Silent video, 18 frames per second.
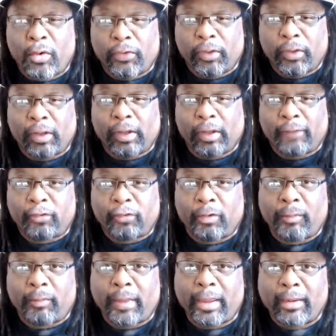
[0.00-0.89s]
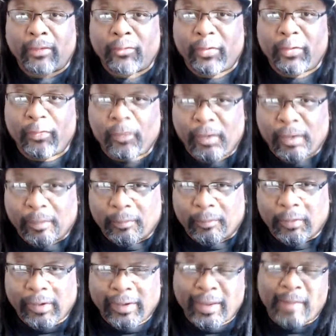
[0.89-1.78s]
Aleph to Omega, we want to
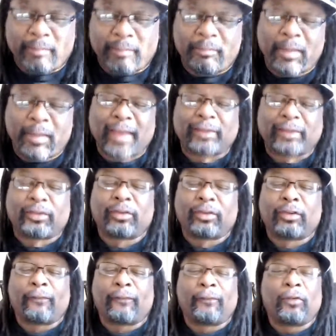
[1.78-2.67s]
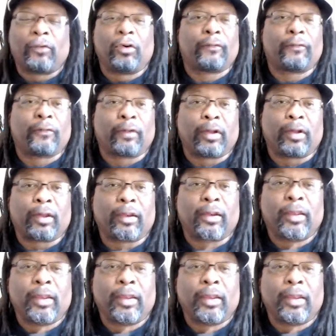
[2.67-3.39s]
bring that back to the forefront.